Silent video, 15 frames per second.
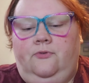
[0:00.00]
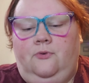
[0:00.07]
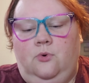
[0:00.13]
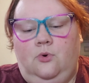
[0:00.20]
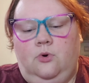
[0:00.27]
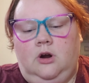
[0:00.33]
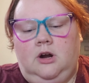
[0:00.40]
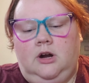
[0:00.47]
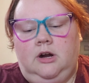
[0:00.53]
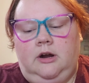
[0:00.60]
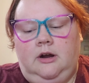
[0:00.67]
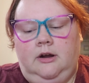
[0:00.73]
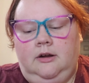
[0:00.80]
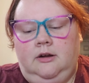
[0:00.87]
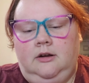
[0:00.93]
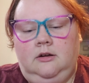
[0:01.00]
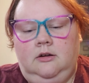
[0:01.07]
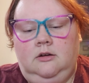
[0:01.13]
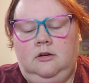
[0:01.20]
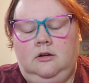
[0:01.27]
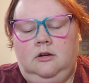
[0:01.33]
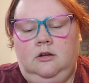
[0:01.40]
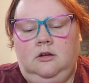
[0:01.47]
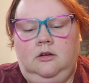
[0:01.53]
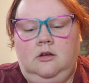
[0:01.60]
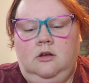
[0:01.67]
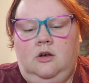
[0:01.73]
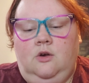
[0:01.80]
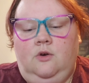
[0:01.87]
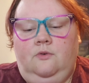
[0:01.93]
for
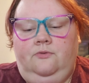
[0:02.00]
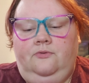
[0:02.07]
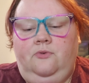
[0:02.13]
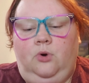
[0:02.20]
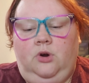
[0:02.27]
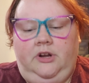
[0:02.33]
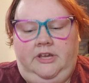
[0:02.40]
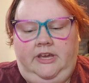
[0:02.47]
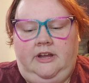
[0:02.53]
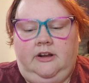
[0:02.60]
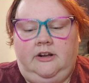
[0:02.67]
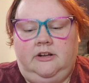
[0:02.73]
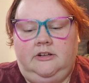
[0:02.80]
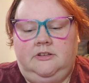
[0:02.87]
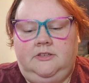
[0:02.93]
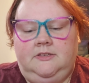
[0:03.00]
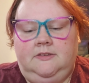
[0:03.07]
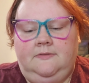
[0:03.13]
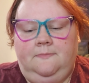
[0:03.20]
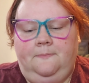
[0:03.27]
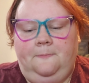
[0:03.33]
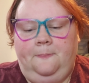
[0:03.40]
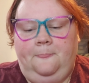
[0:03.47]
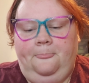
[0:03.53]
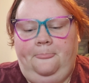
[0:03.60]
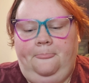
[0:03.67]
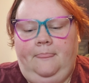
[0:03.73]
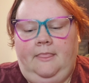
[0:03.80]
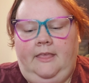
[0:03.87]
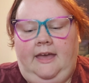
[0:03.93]
4 years,
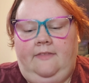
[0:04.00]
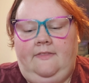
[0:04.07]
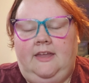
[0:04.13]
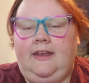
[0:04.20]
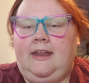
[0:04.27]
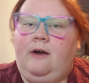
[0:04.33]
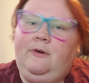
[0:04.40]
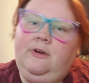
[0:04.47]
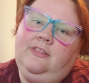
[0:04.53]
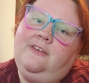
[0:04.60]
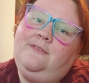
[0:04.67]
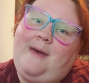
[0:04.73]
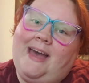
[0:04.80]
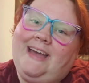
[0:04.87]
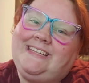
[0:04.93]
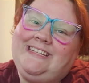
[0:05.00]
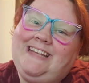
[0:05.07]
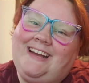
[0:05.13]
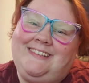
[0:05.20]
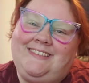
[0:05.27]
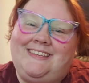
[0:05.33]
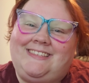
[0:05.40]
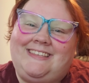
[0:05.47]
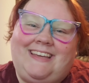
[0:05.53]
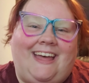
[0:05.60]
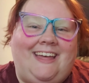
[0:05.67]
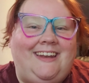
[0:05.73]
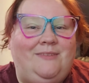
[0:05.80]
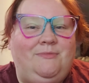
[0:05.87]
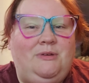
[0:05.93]
and then now we live back in Texas
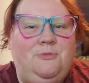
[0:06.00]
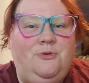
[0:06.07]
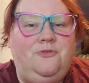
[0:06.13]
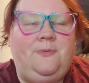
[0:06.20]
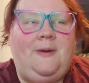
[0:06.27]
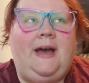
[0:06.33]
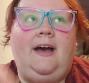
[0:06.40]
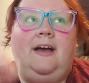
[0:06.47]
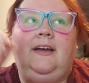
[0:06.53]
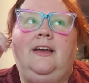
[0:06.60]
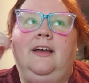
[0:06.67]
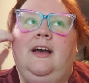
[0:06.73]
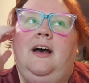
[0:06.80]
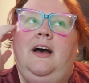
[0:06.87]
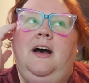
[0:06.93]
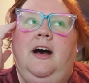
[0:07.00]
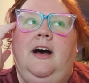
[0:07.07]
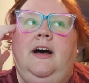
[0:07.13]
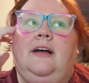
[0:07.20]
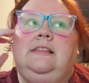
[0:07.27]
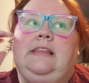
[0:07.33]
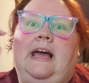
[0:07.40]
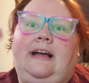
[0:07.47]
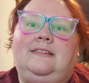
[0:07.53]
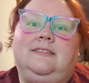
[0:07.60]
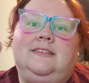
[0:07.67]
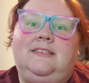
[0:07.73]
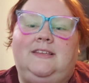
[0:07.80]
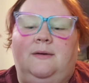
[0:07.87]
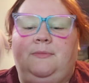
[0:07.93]
again, and we moved back
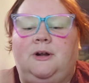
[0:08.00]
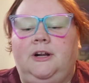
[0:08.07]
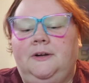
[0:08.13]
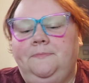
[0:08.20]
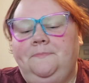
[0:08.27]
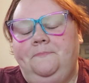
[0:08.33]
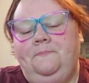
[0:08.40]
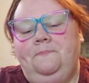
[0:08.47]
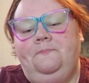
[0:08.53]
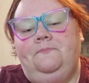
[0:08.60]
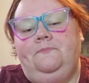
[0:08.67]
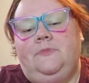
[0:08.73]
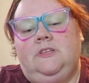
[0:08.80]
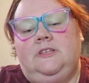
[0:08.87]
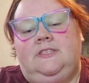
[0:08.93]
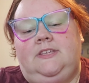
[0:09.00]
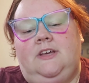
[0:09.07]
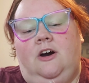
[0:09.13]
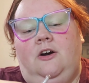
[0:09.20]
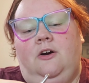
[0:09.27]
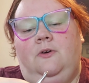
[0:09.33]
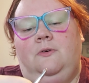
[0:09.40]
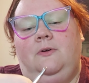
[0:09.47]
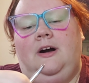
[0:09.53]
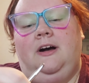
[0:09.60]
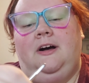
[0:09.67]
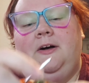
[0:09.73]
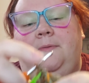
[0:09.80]
last summer. So,